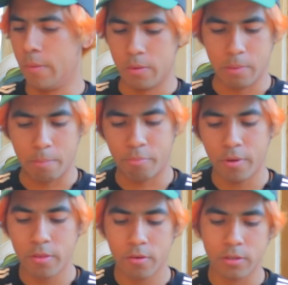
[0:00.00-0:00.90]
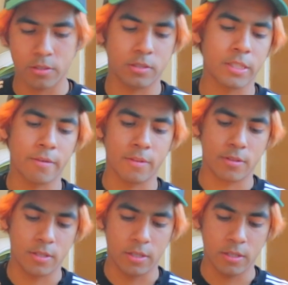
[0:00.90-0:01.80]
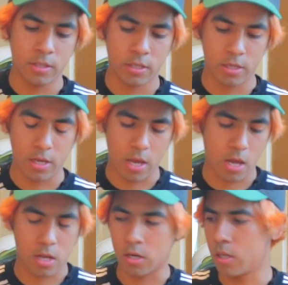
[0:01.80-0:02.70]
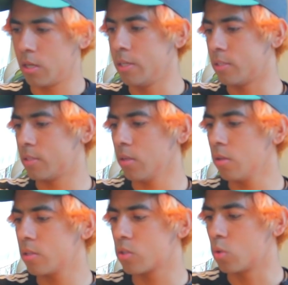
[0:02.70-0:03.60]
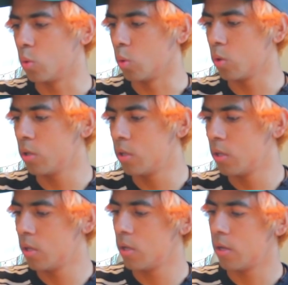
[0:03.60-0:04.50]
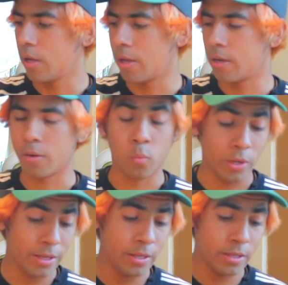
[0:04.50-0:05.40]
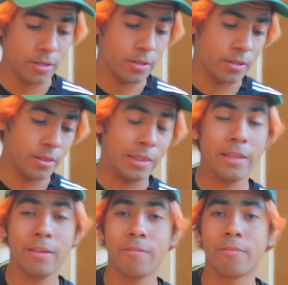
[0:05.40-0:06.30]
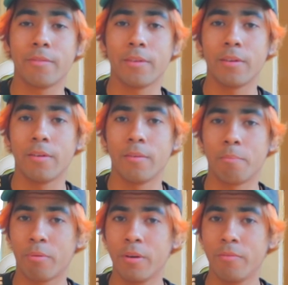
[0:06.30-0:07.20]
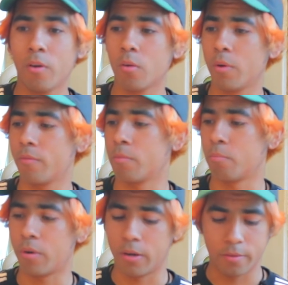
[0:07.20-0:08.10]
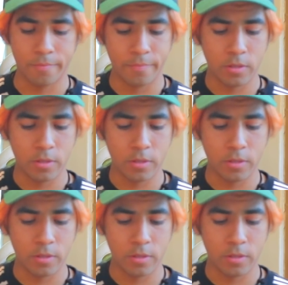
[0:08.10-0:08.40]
Well, my brother is 17 and he's still in school and we live pretty far away from Braille.